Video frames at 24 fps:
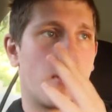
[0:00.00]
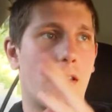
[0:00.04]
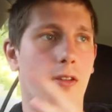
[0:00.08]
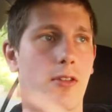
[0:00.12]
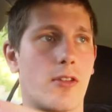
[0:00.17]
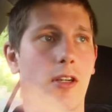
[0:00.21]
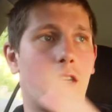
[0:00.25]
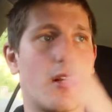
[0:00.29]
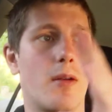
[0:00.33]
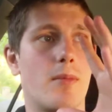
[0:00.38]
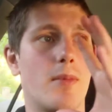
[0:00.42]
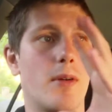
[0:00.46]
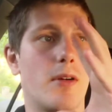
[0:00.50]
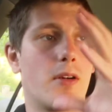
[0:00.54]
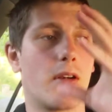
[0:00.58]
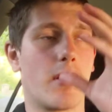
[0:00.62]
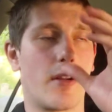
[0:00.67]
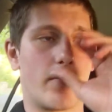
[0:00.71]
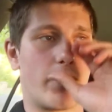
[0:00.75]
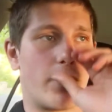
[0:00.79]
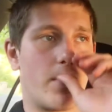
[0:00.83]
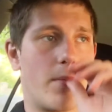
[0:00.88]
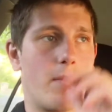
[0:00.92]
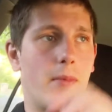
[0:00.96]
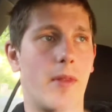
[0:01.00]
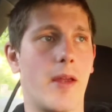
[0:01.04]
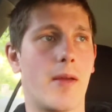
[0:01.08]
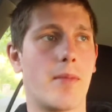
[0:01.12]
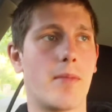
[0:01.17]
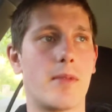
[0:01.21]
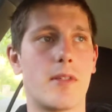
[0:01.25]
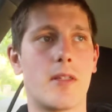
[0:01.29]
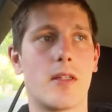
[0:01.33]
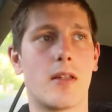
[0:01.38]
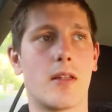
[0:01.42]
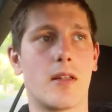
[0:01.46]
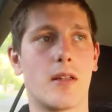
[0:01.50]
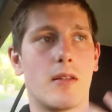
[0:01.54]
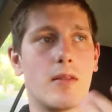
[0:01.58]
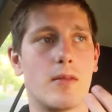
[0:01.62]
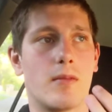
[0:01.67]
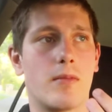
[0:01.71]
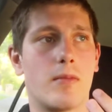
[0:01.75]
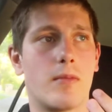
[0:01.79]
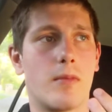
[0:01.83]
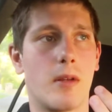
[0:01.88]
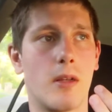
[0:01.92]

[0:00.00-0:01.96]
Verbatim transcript: I was trying to build up from them to